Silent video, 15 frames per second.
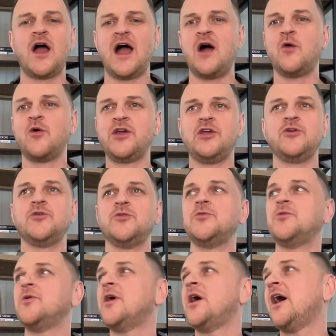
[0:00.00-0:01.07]
are
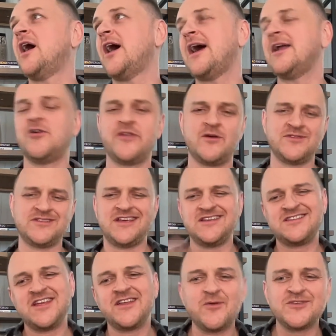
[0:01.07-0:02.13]
you? I know I
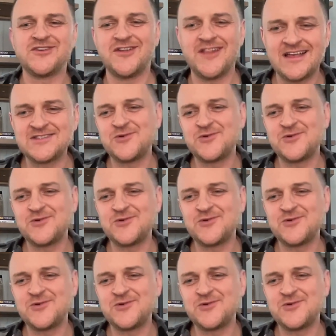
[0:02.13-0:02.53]
said that was our last